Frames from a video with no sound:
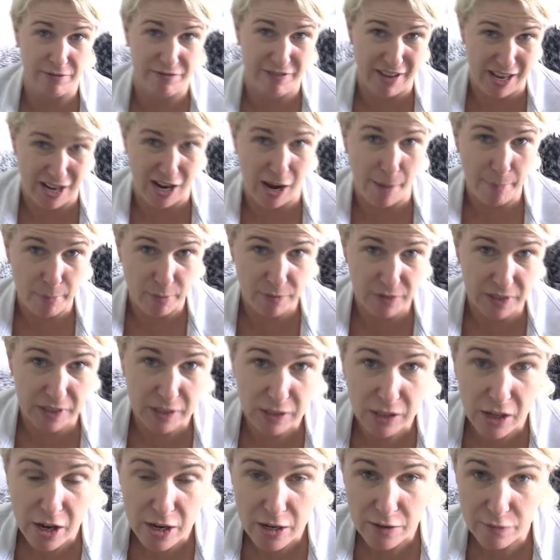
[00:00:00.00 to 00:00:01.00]
fed up if
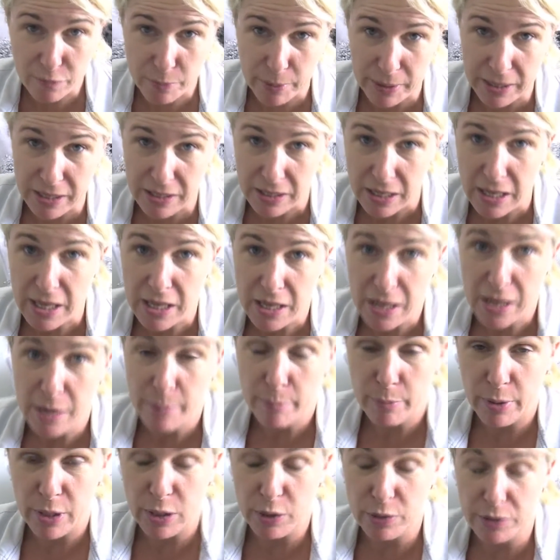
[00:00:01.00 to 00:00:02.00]
he's kind of pretty
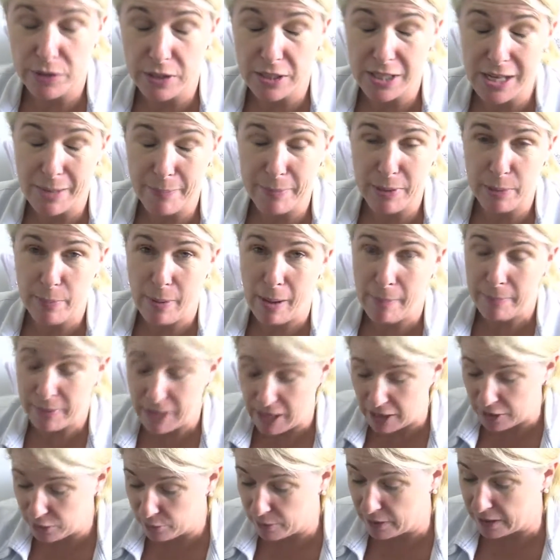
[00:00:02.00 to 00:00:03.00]
good in the tummy department.
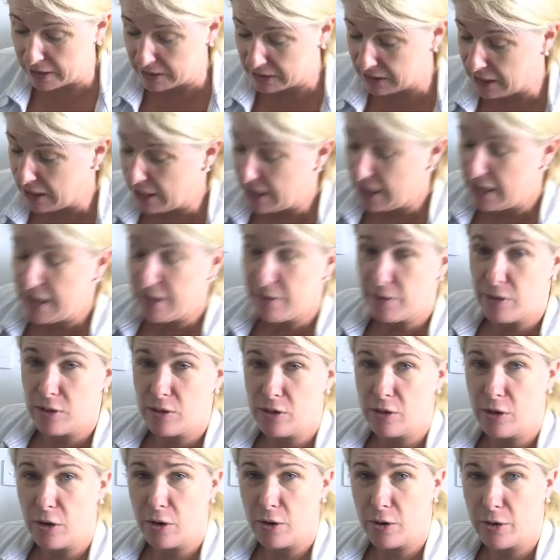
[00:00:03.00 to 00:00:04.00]
Otherwise, you
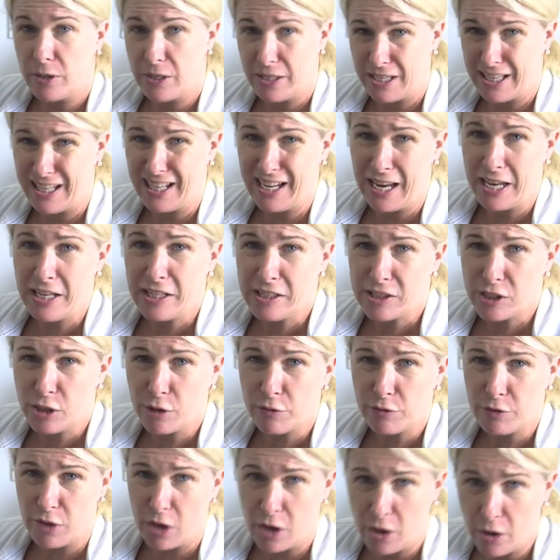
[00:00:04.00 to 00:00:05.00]
know, let
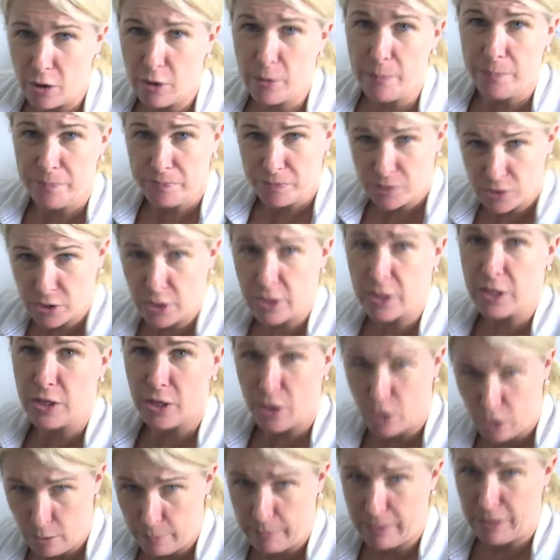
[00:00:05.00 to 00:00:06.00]
yourself go so you can
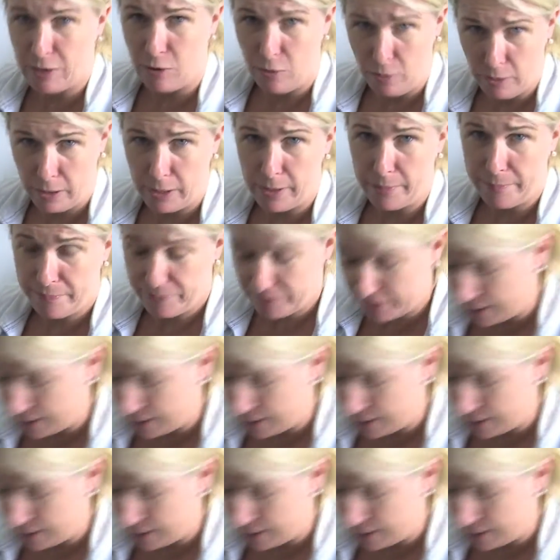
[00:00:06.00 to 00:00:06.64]
go a bit longer.